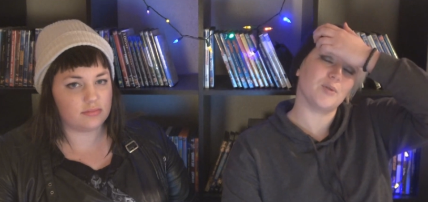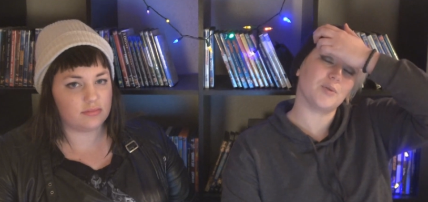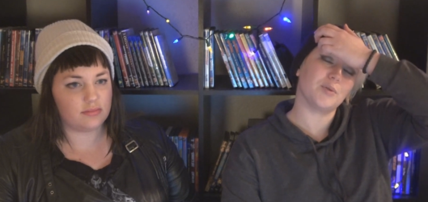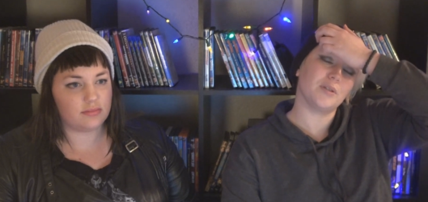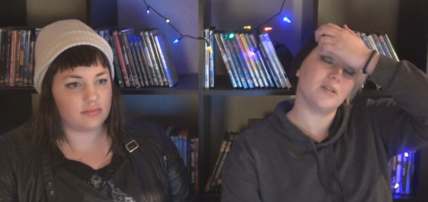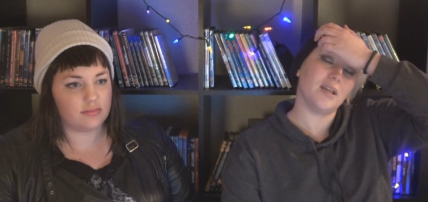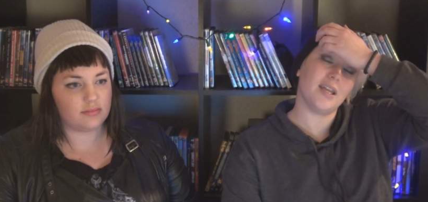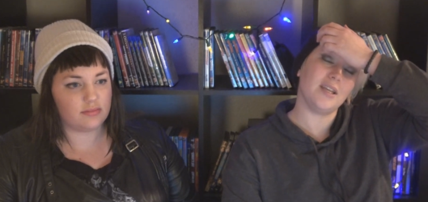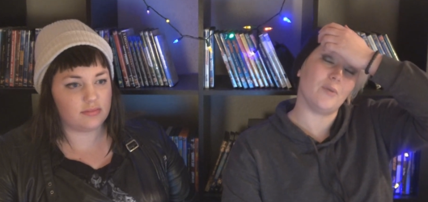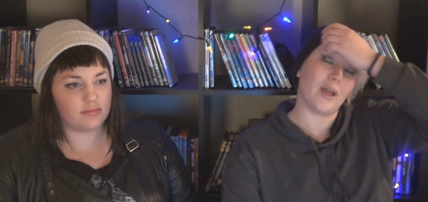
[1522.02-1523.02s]
Speaker 1: episode.
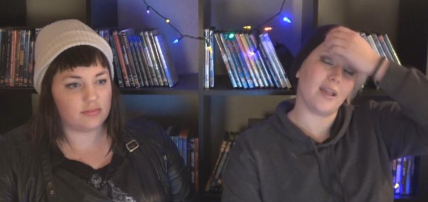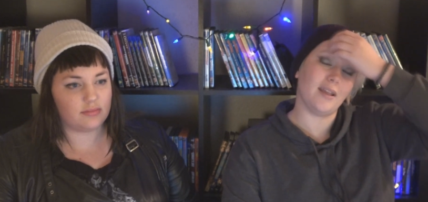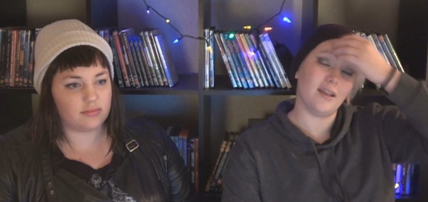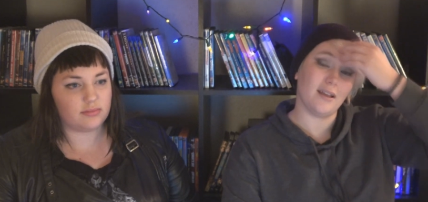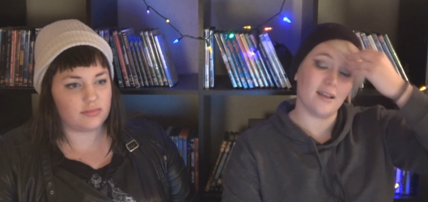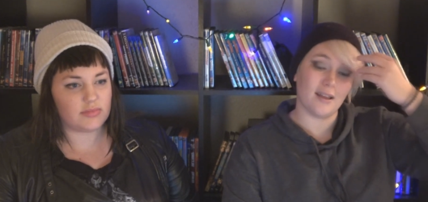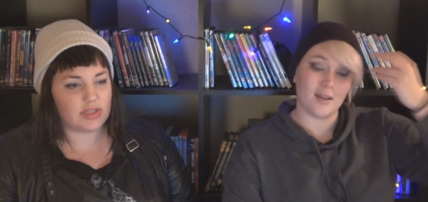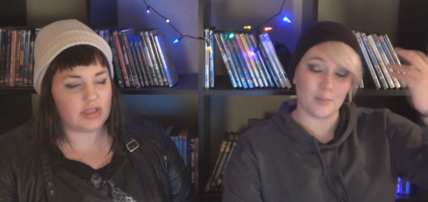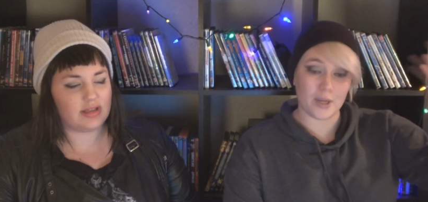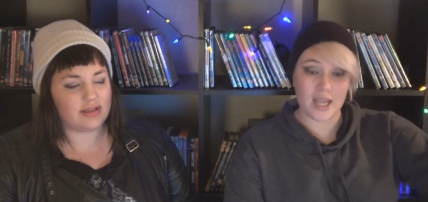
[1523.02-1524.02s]
Anyway.
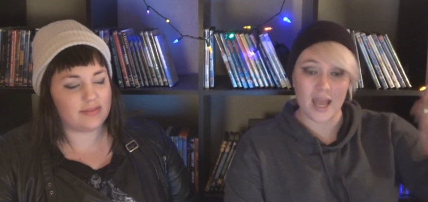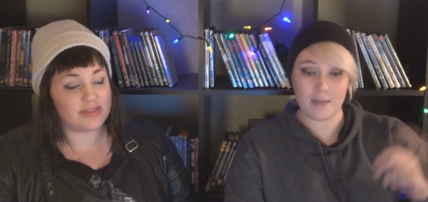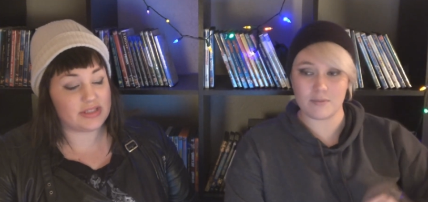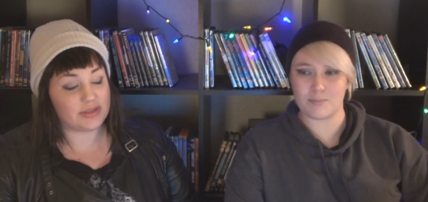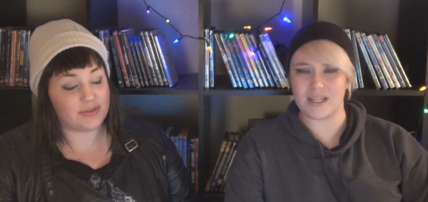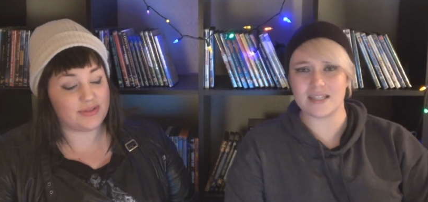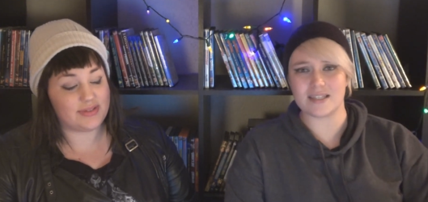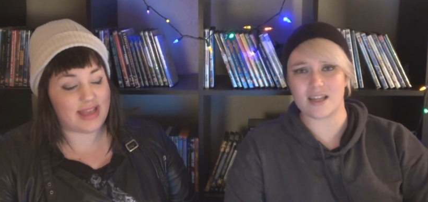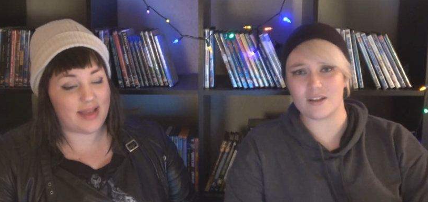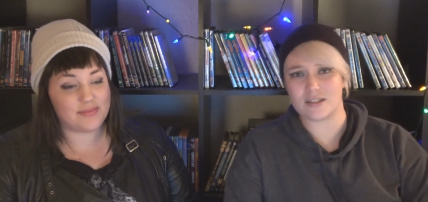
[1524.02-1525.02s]
Oh, but yeah, so
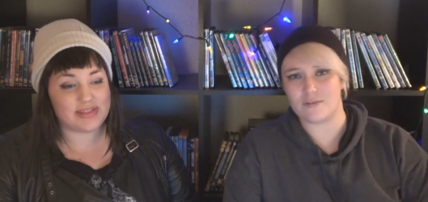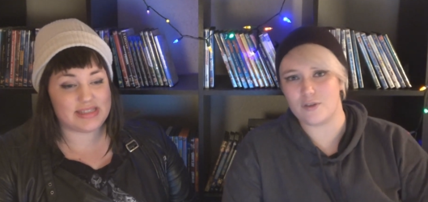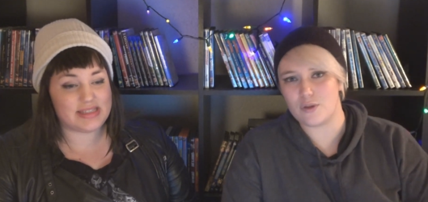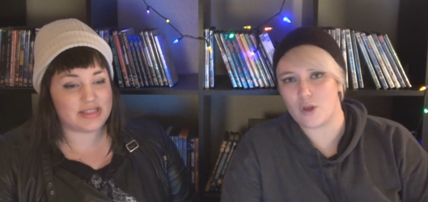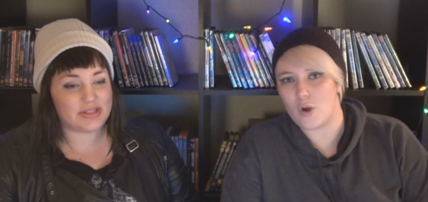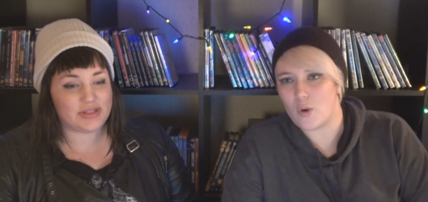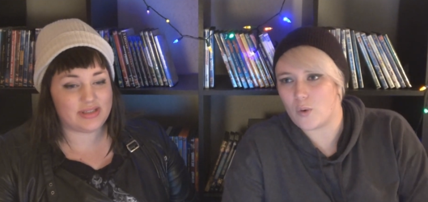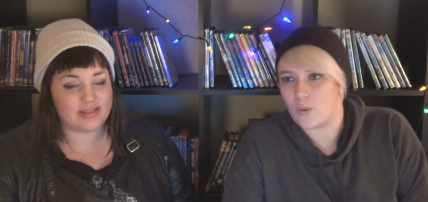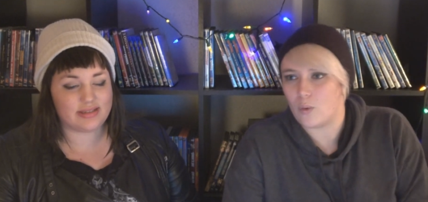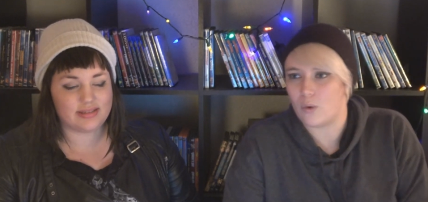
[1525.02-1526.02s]
please tell us if you
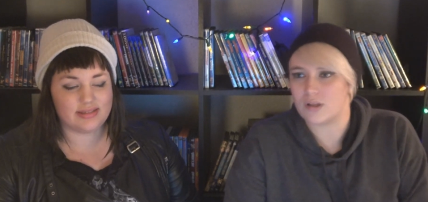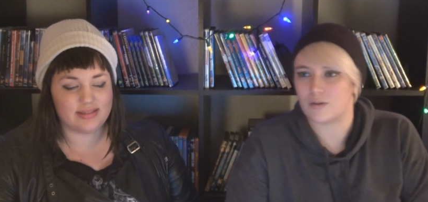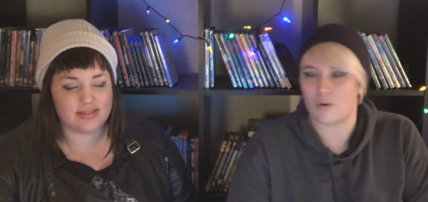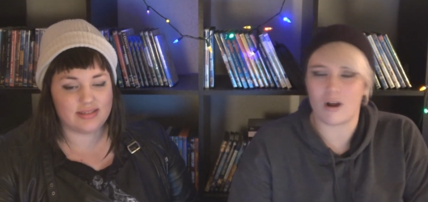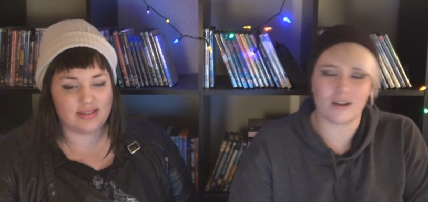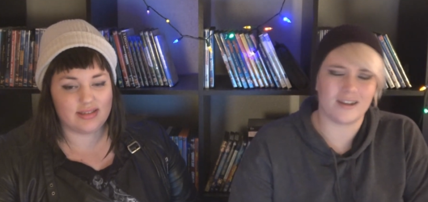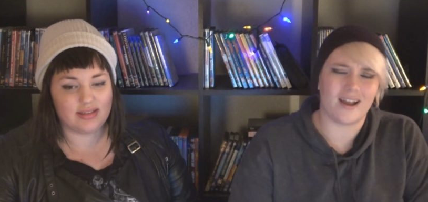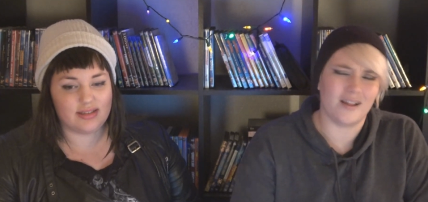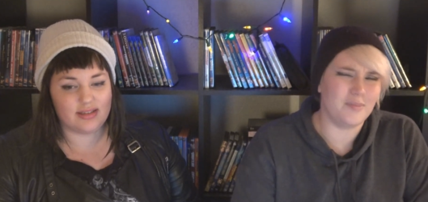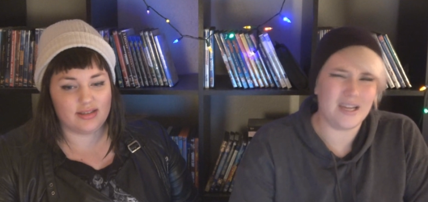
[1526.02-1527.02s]
know what
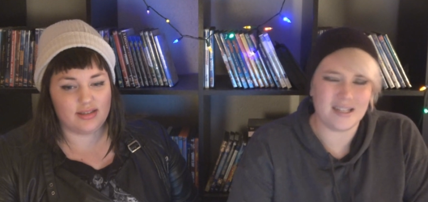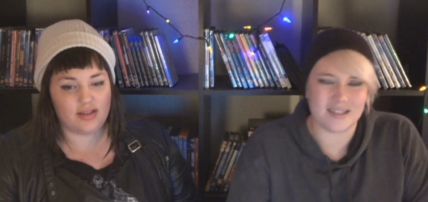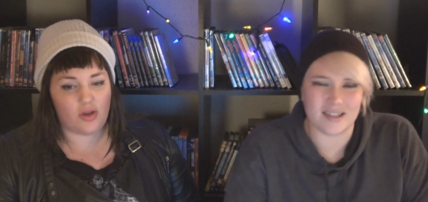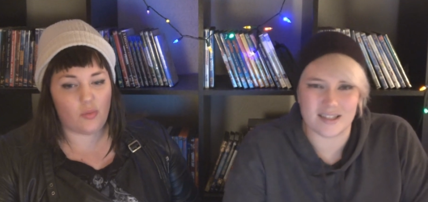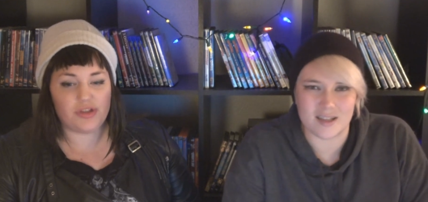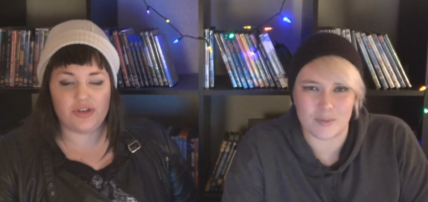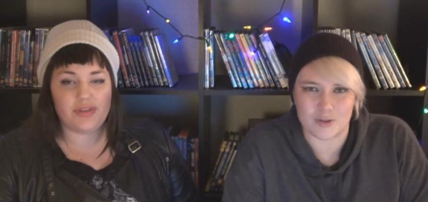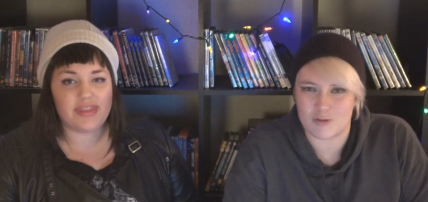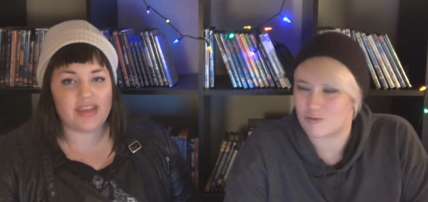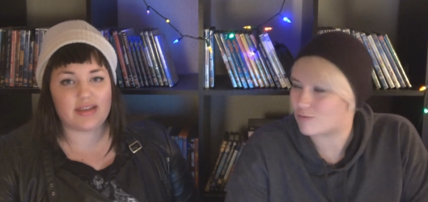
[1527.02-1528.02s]
crocodile means. or what do
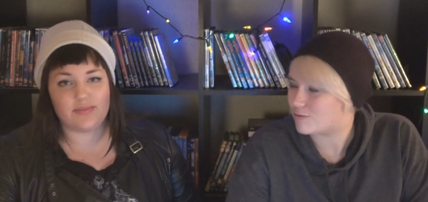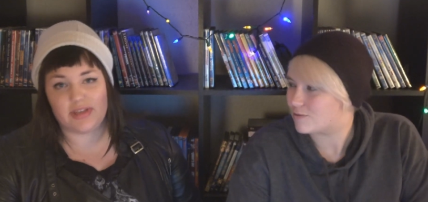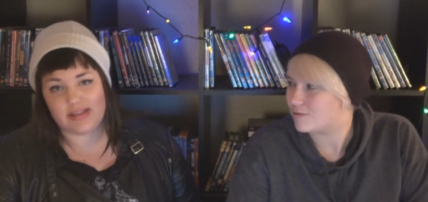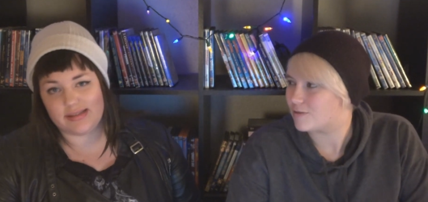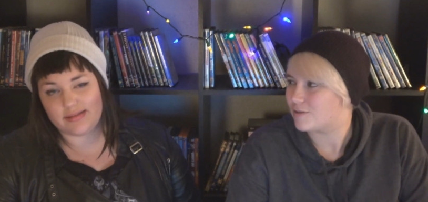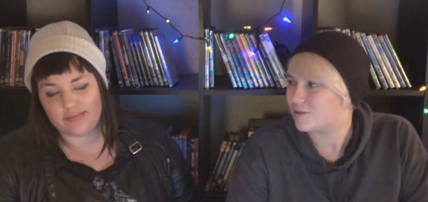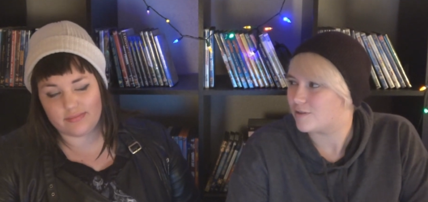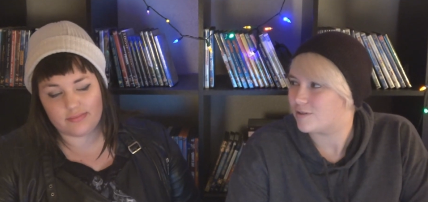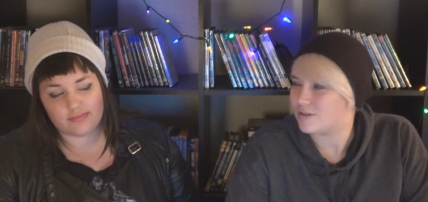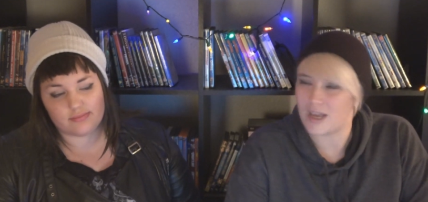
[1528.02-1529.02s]
you
Speaker 2: think it means?
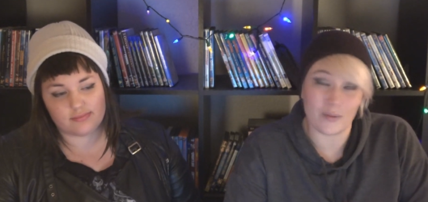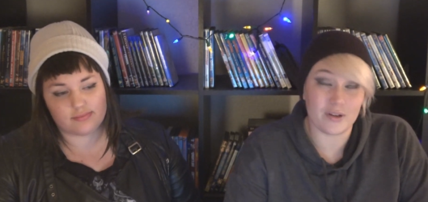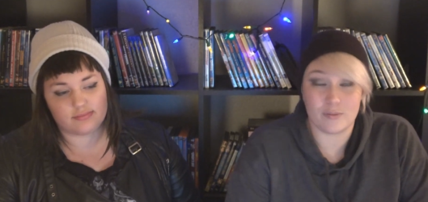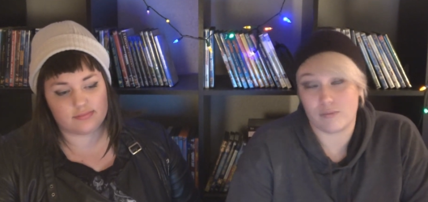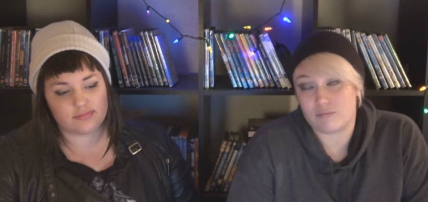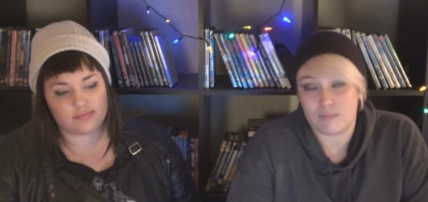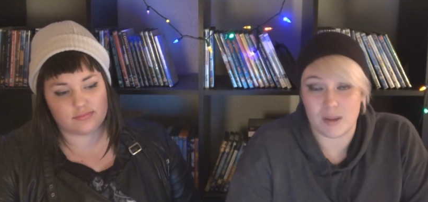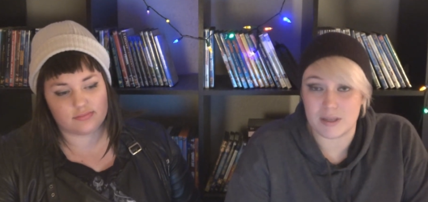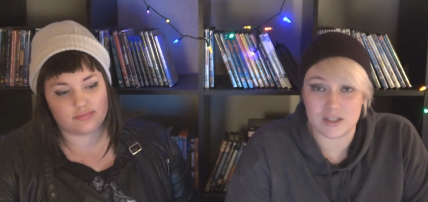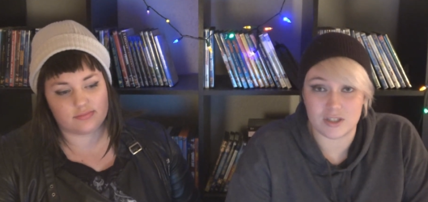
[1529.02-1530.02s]
Speaker 1: Yeah, you,
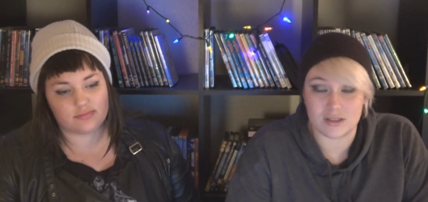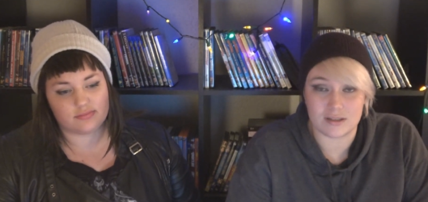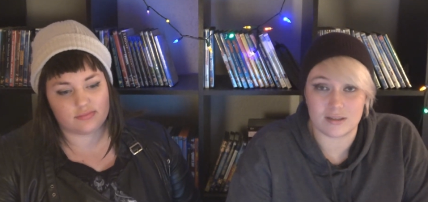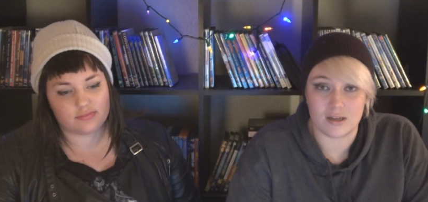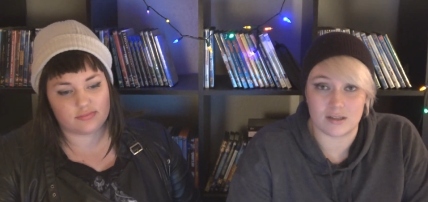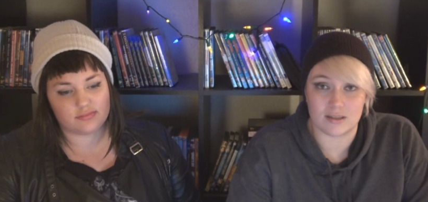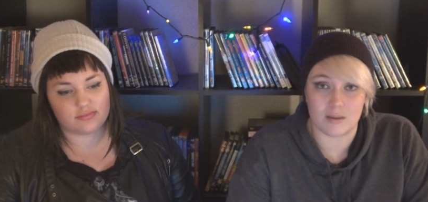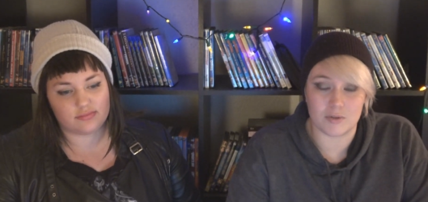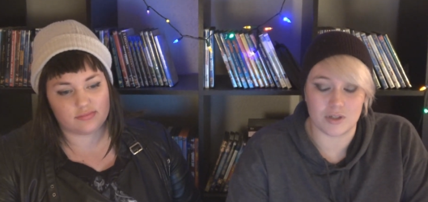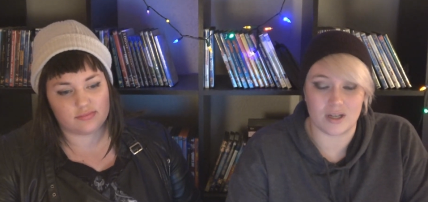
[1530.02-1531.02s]
maybe it's just an
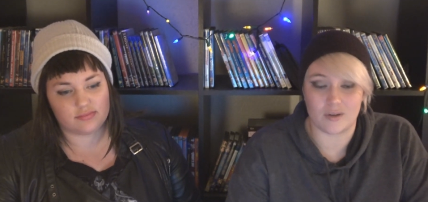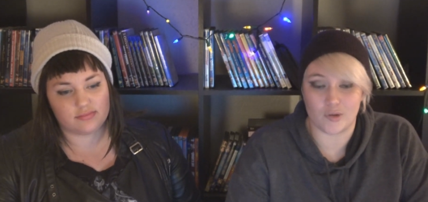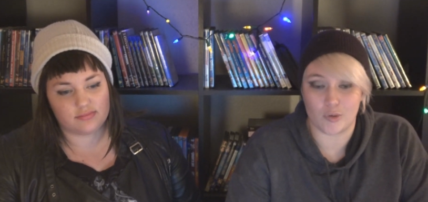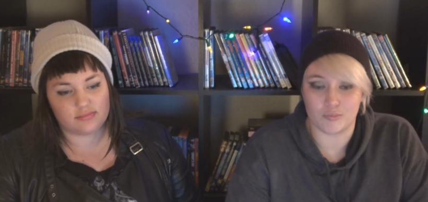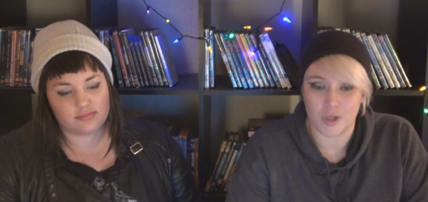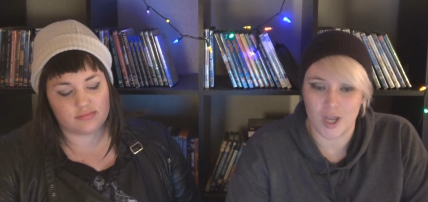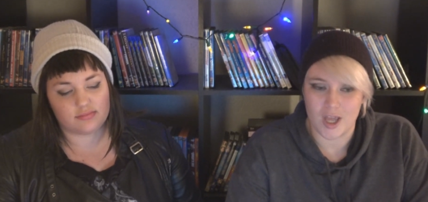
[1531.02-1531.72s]
assumption. I don't know.